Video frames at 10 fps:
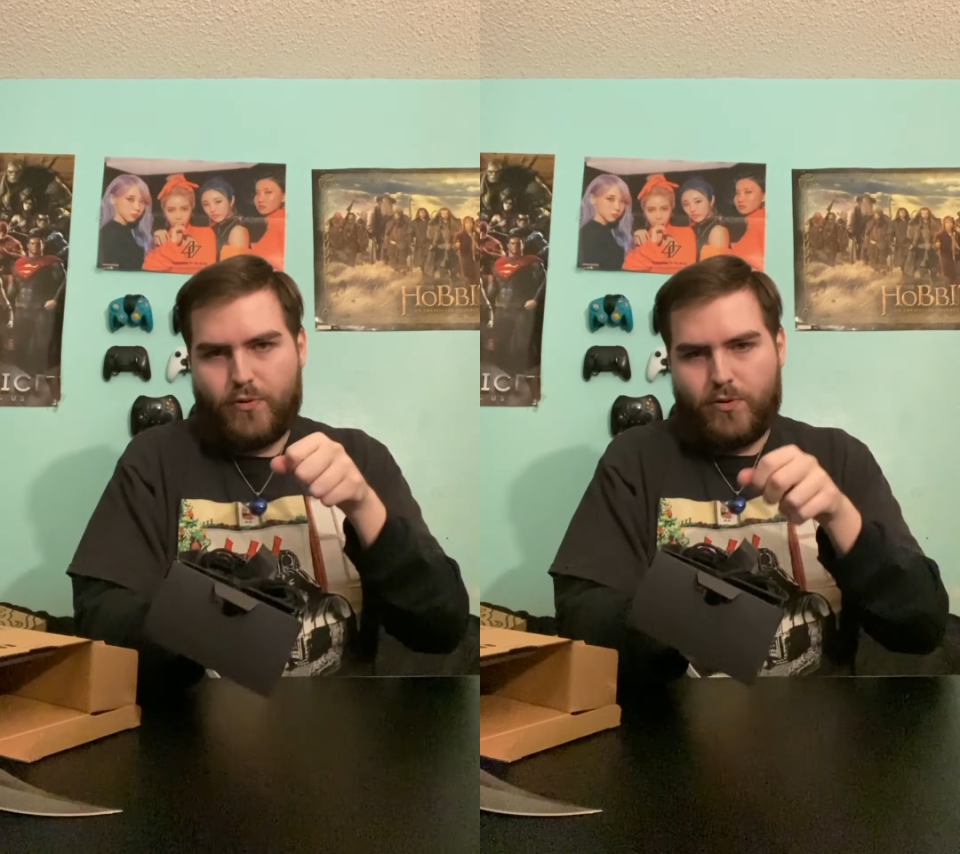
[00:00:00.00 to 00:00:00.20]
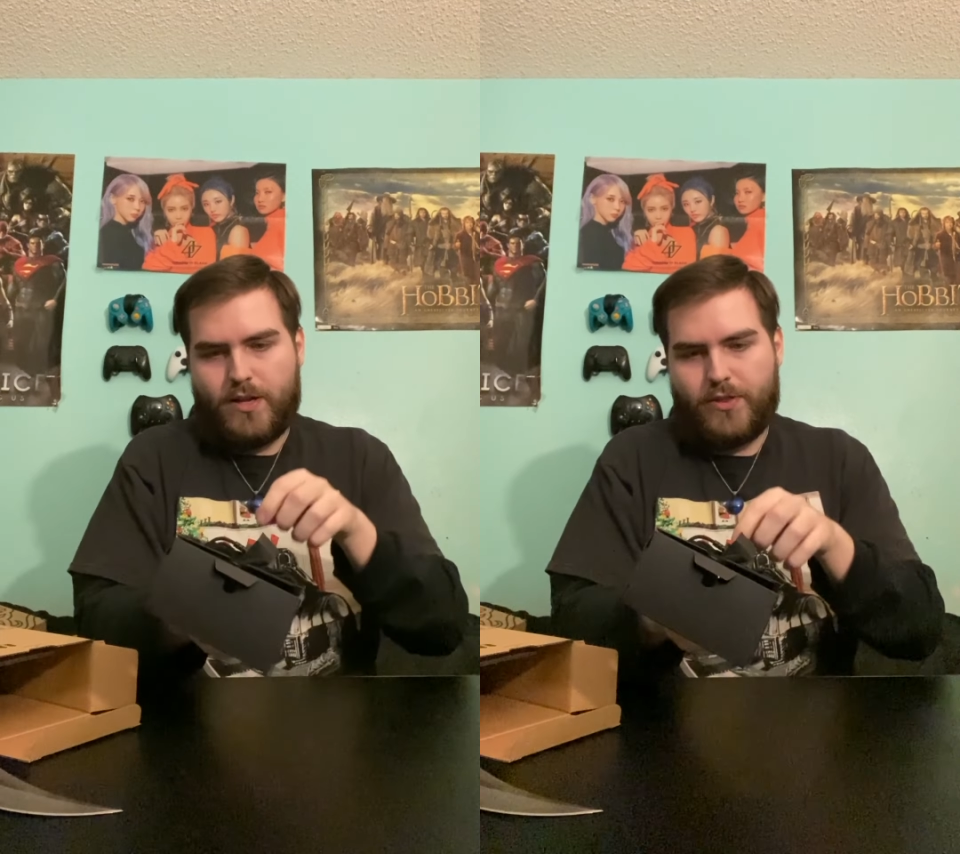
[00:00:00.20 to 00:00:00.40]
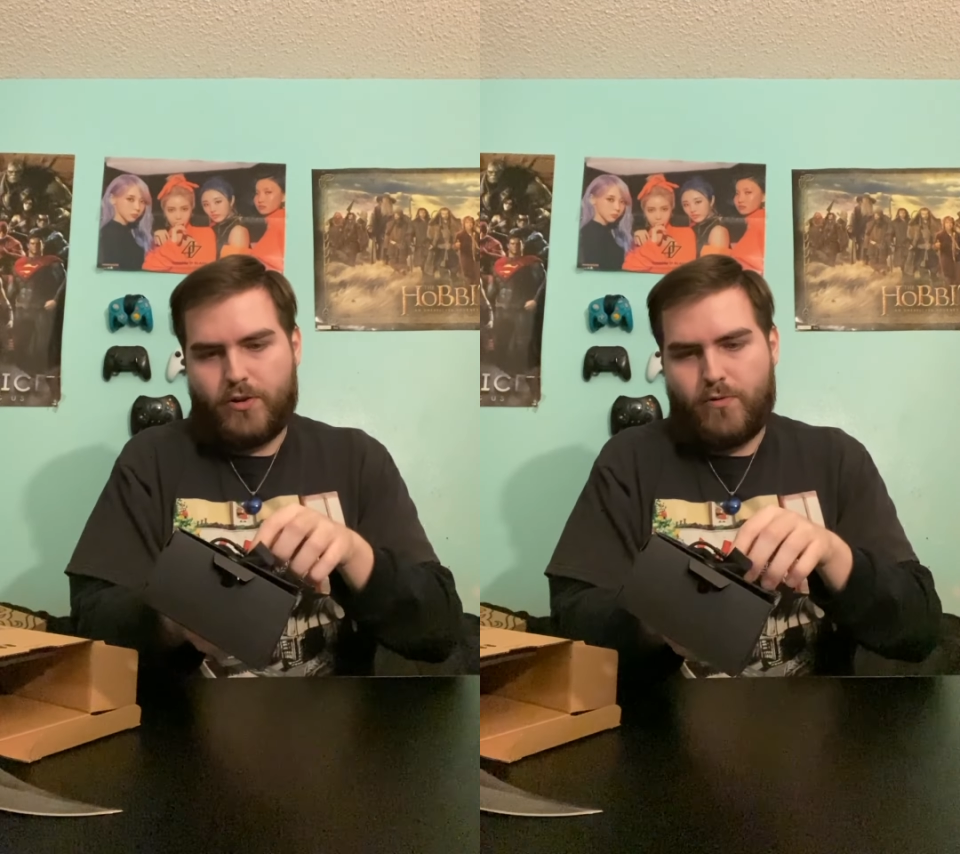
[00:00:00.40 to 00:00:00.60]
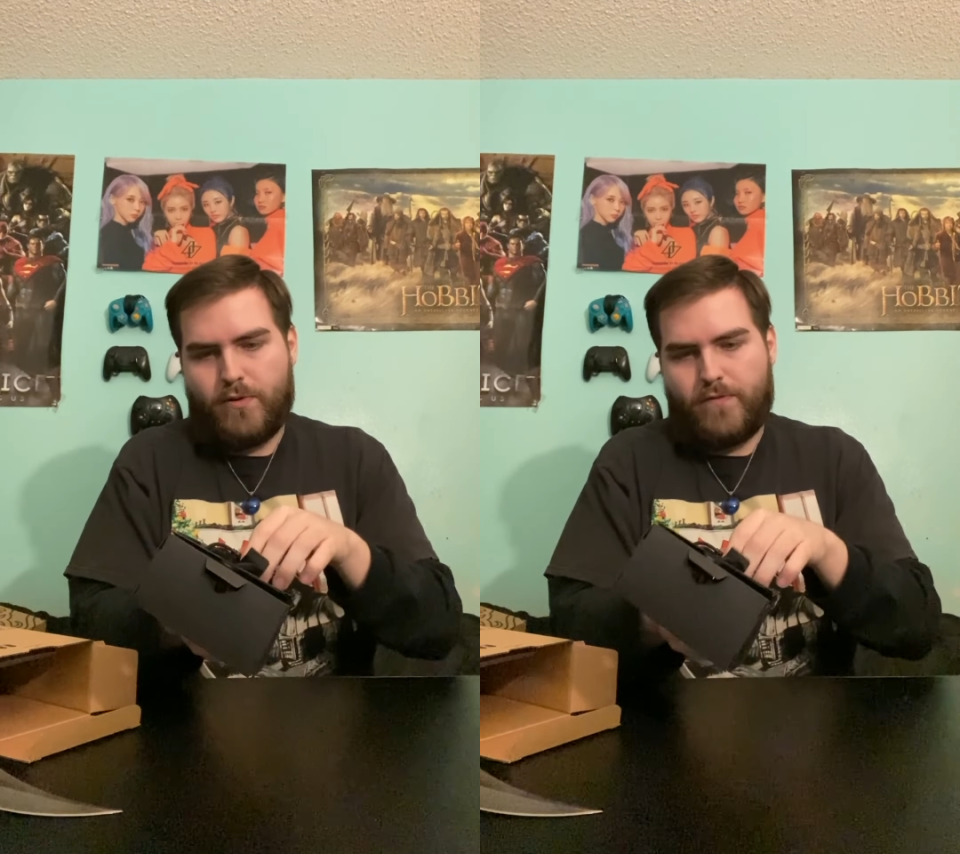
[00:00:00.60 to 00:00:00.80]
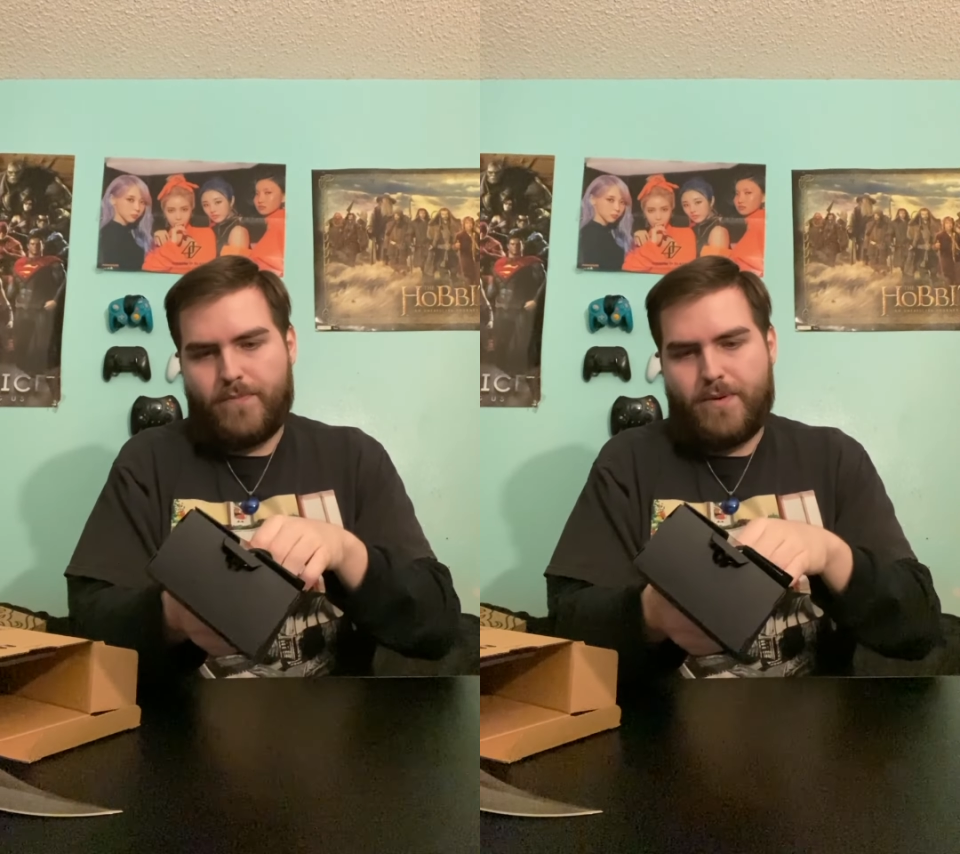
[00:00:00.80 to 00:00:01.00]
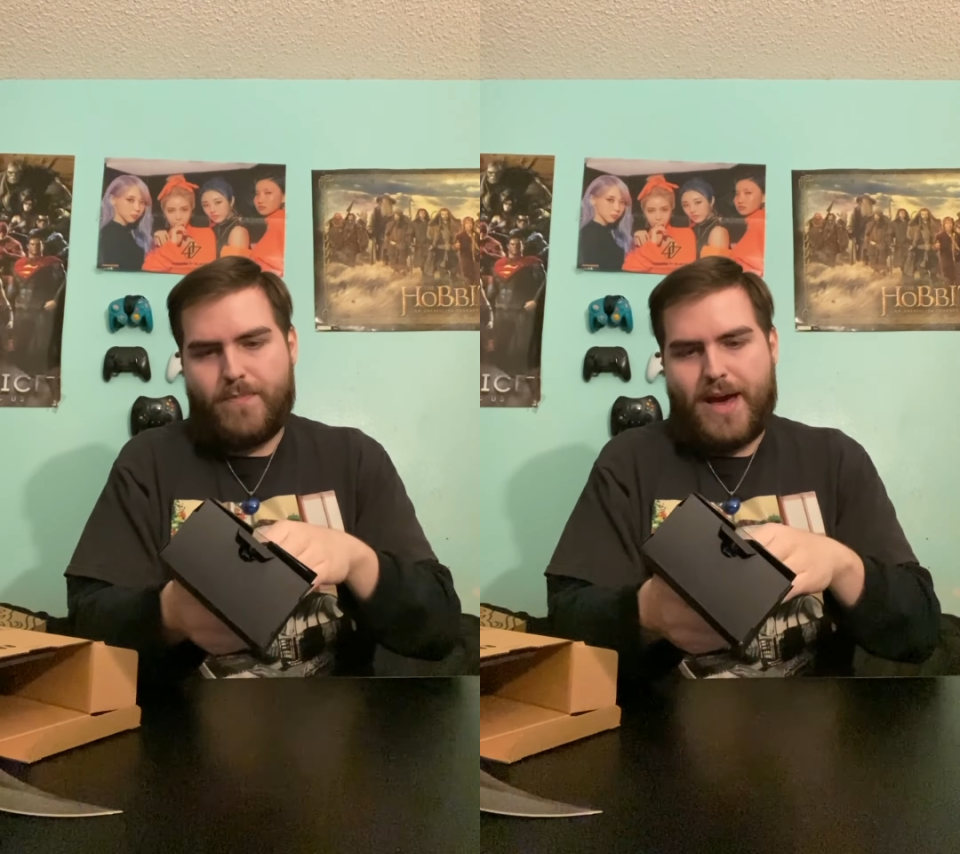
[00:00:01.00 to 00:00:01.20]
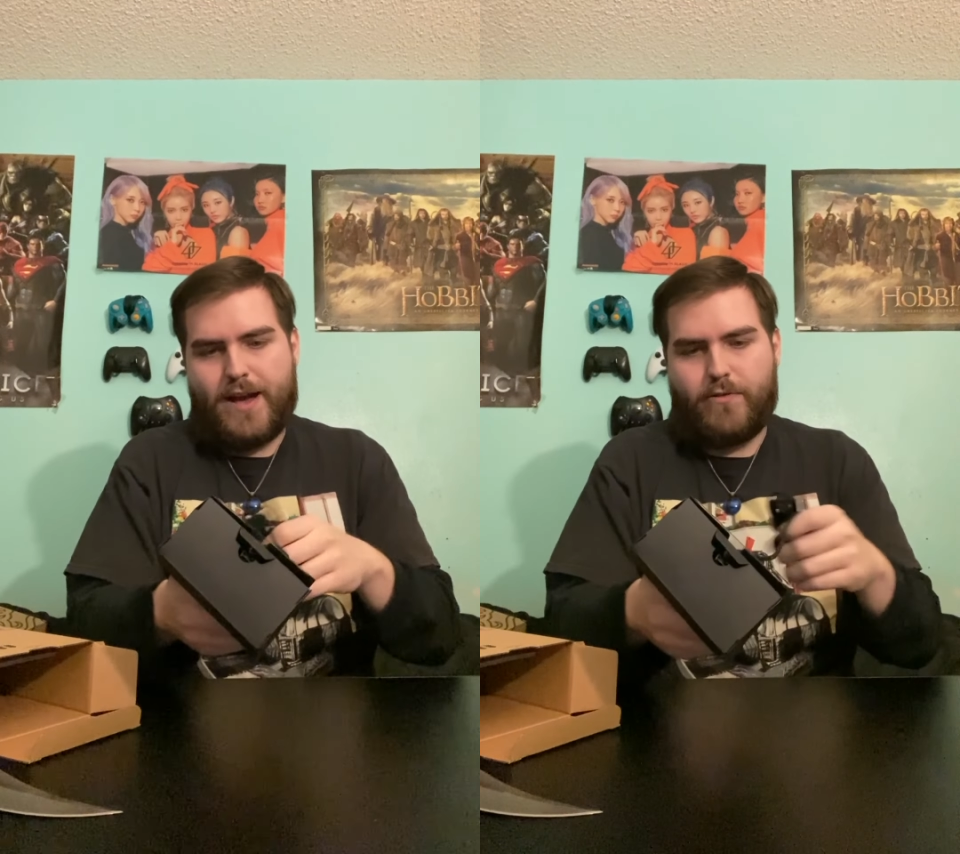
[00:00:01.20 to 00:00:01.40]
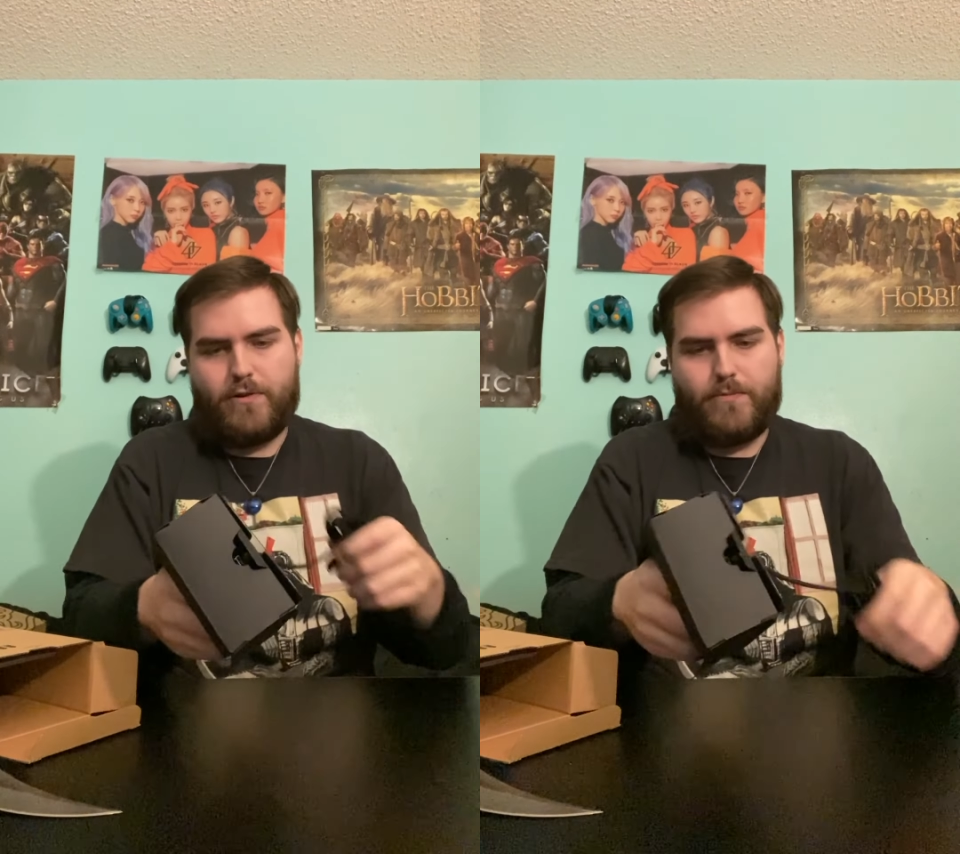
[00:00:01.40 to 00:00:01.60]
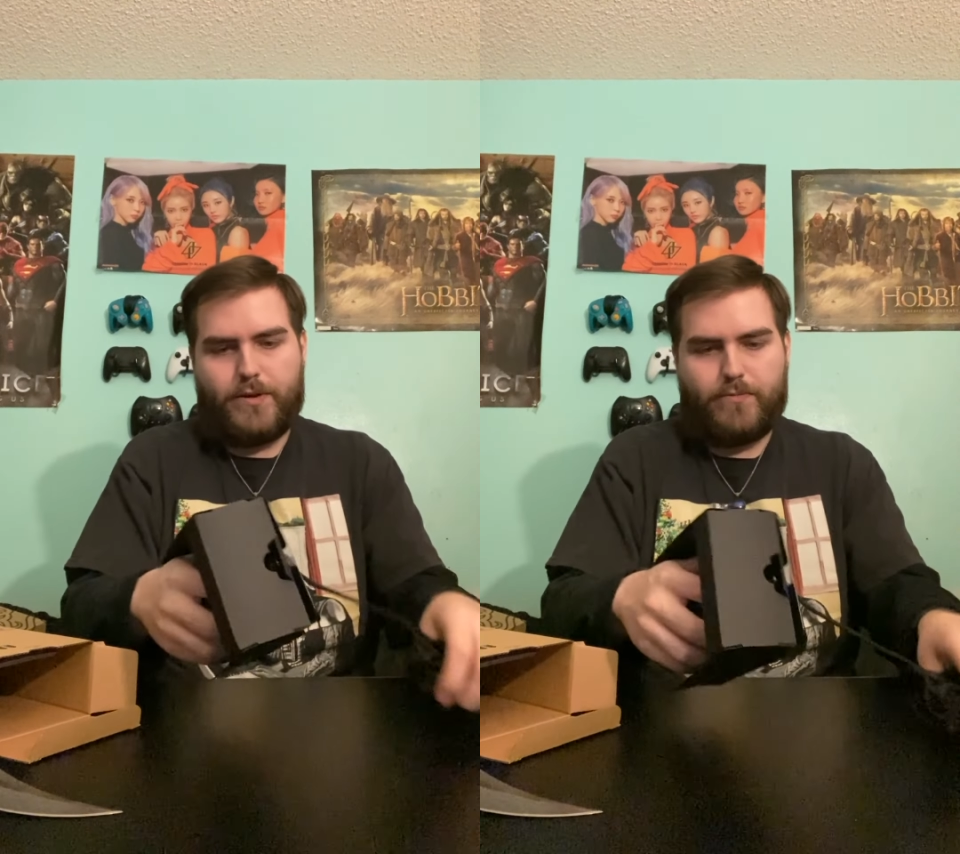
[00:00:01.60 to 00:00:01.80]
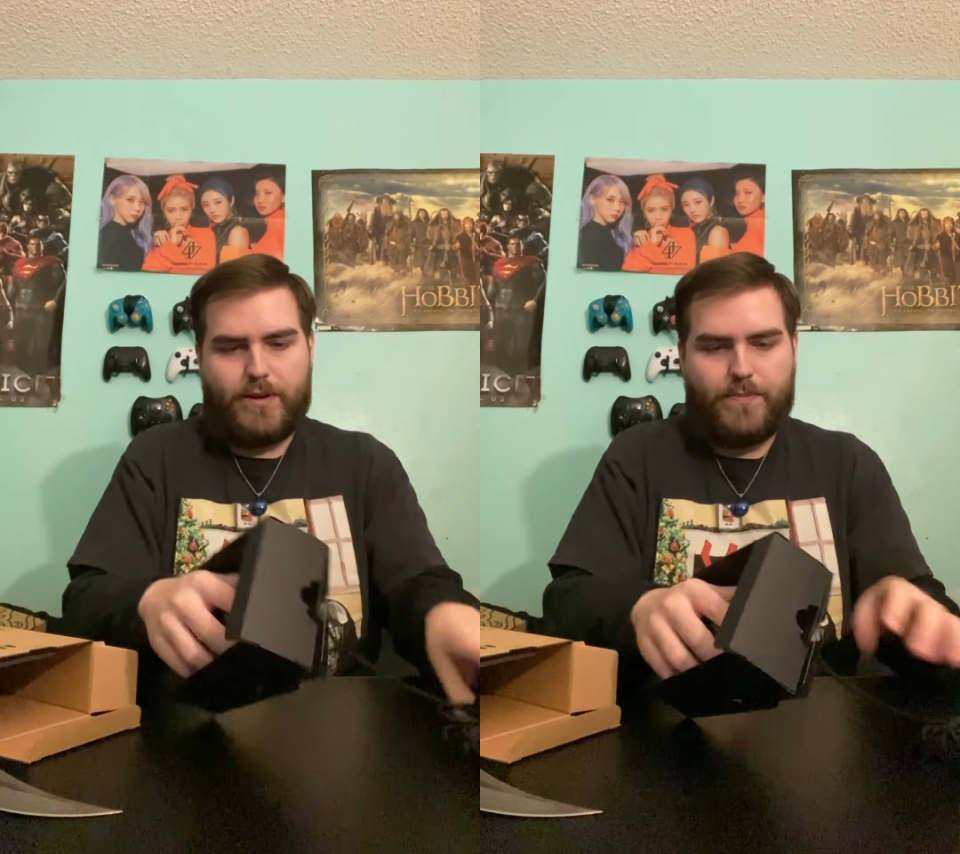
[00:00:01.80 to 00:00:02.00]
on the cord from the back or it
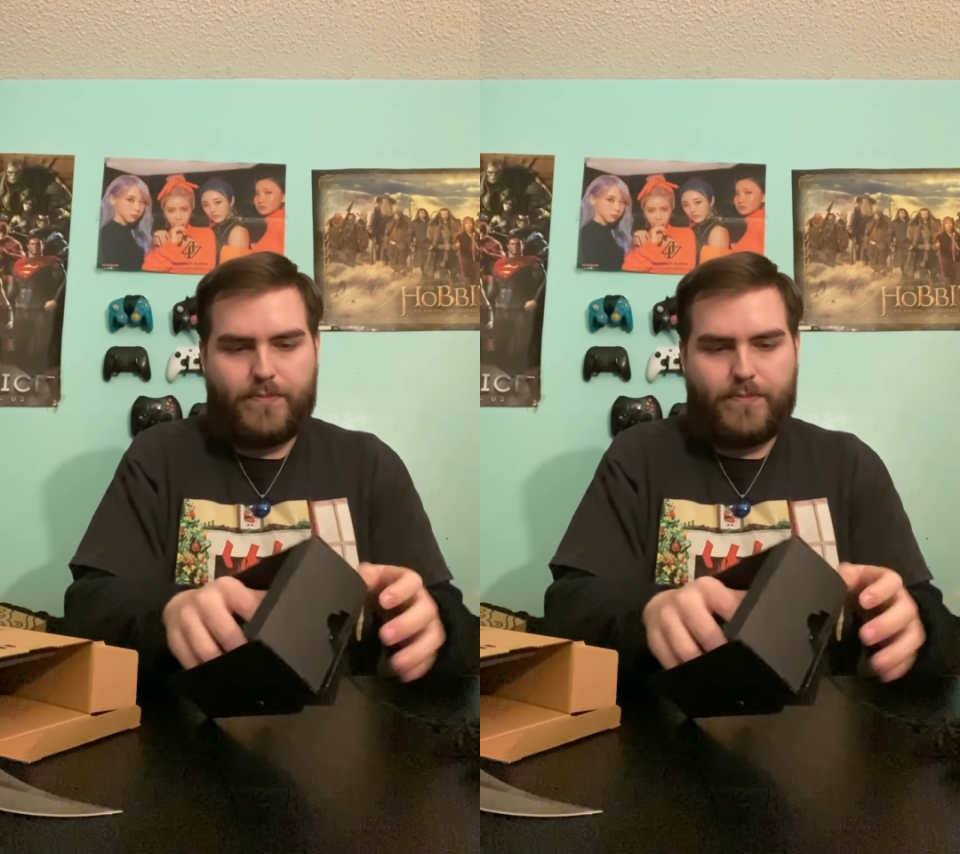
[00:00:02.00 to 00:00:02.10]
will rip.